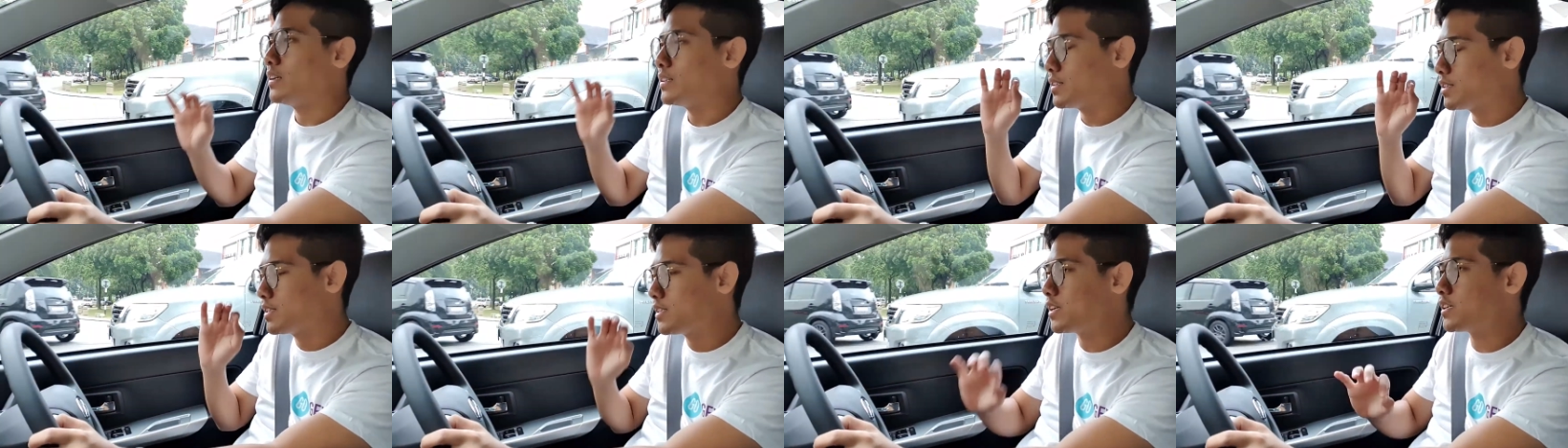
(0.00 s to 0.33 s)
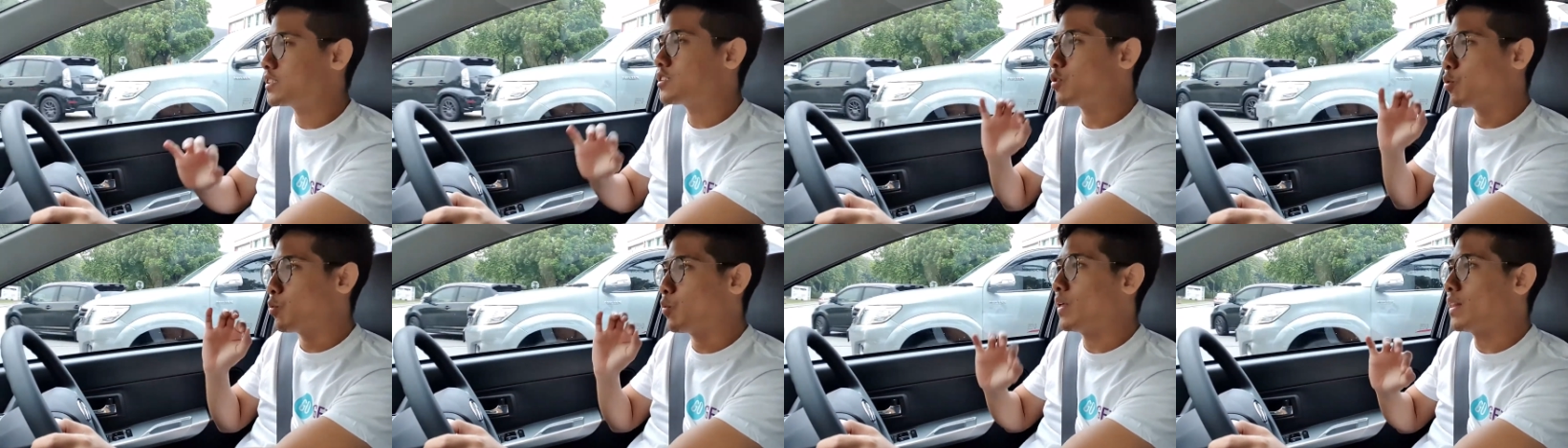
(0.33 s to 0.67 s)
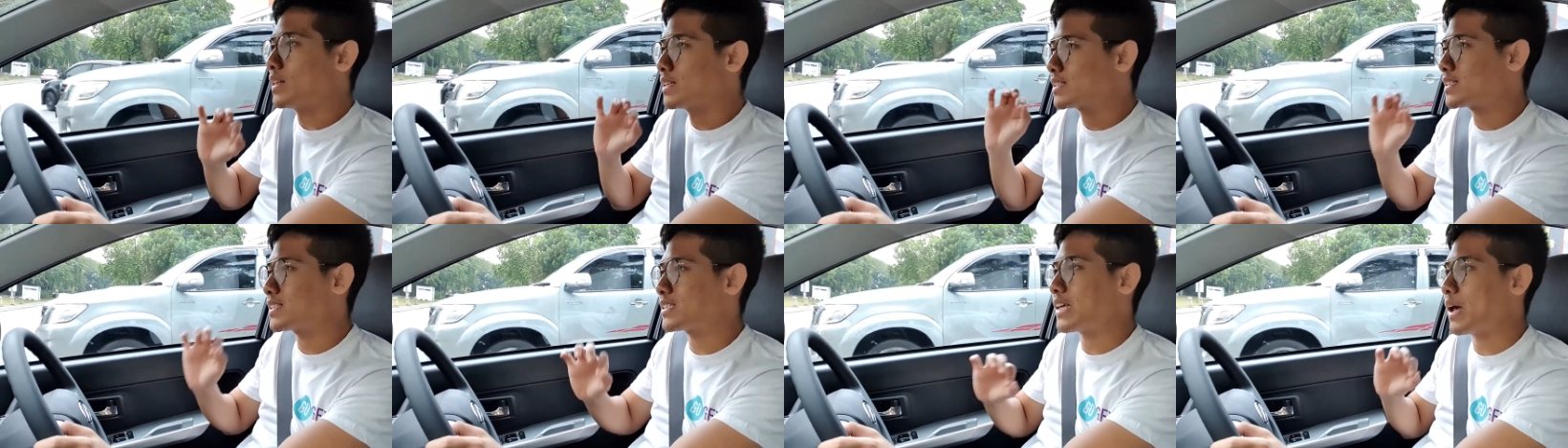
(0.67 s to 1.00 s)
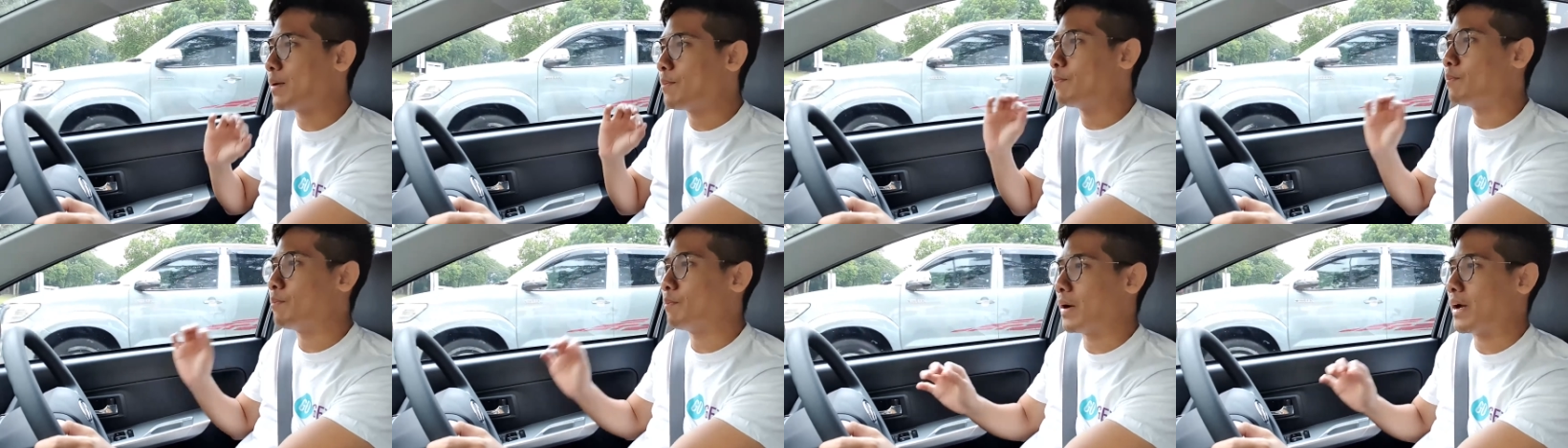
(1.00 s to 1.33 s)
just with
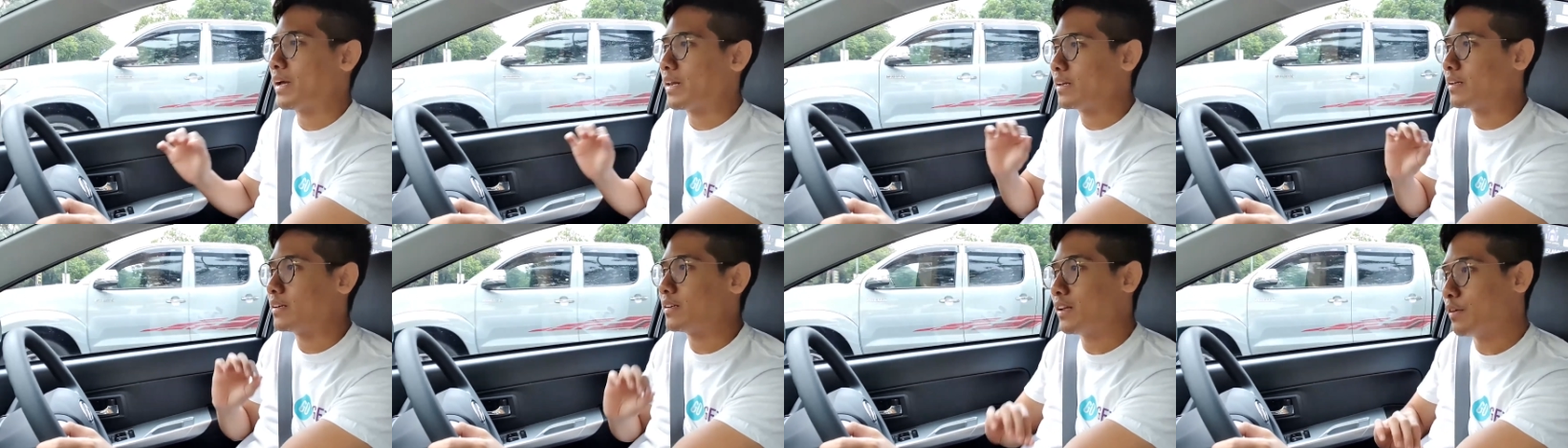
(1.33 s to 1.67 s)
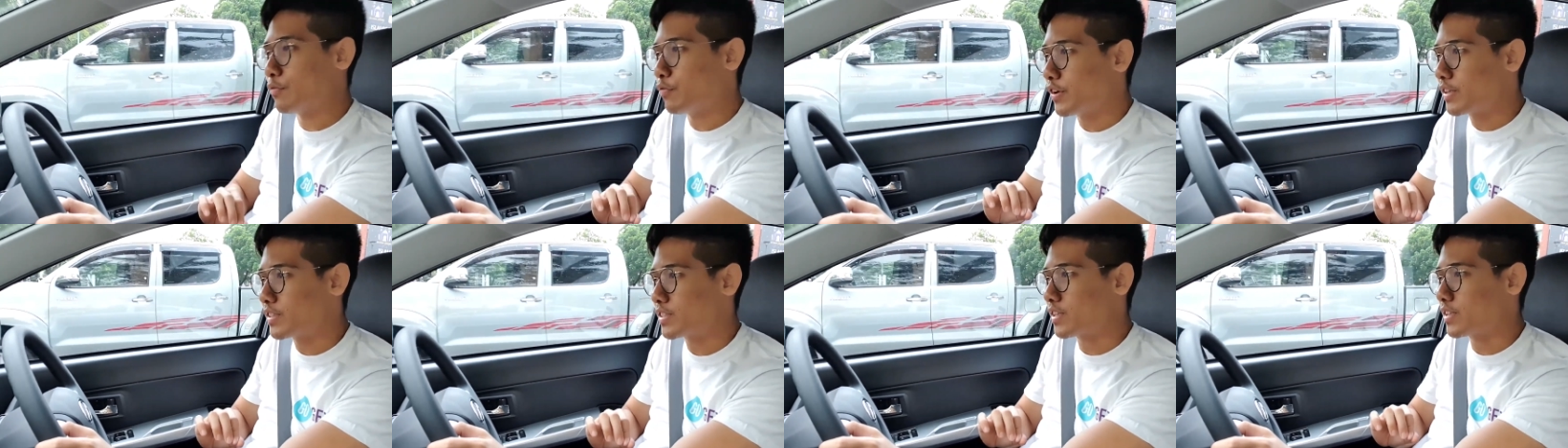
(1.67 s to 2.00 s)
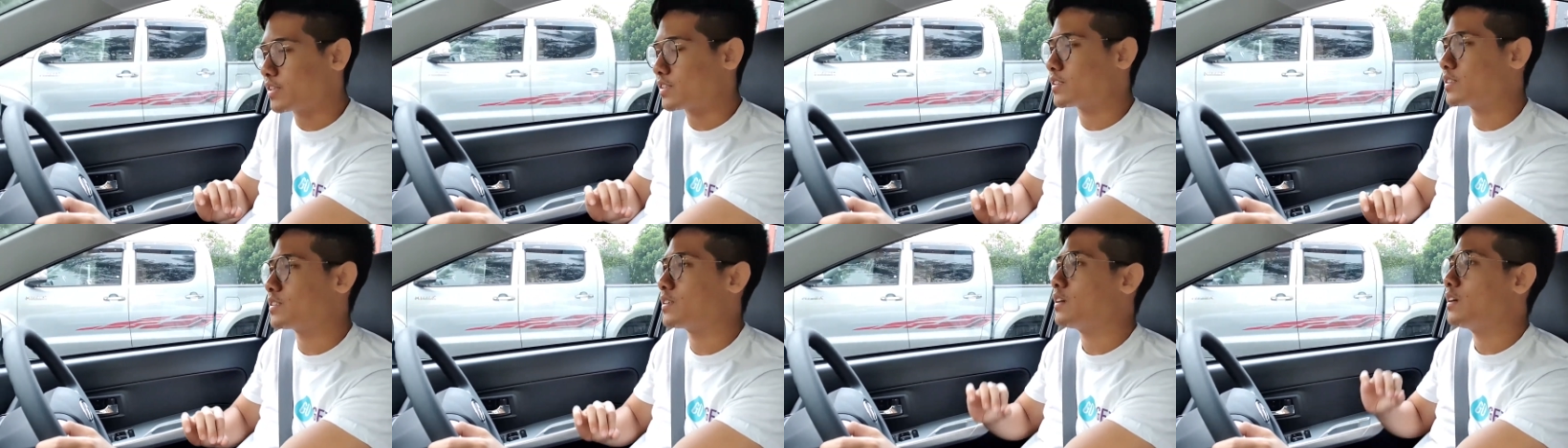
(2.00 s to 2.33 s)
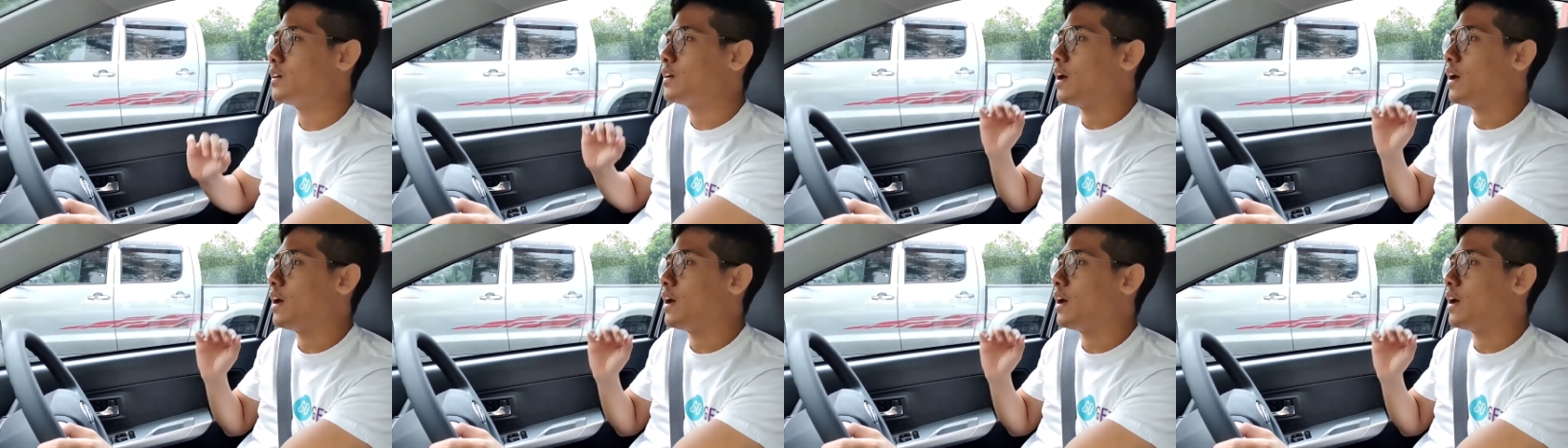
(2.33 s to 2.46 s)
some minor differences.